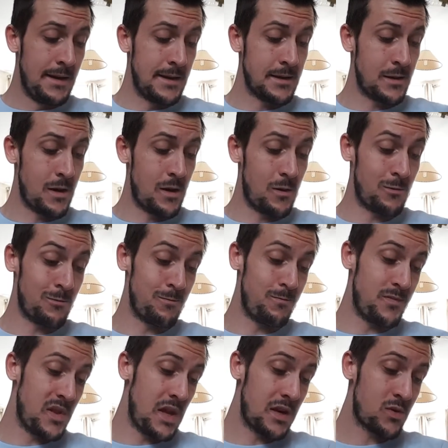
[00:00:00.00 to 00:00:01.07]
So
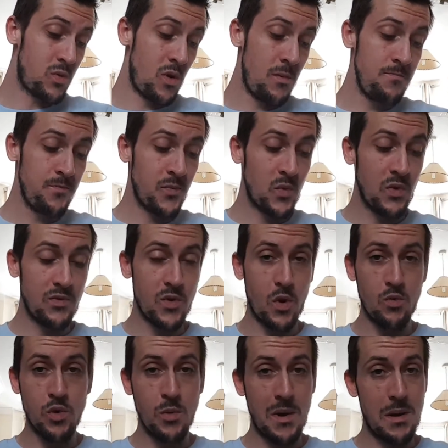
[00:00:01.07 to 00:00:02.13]
next one, we've
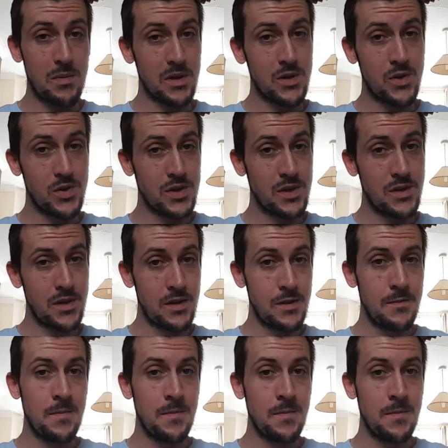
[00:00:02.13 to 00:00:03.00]
got rhubarb and custard.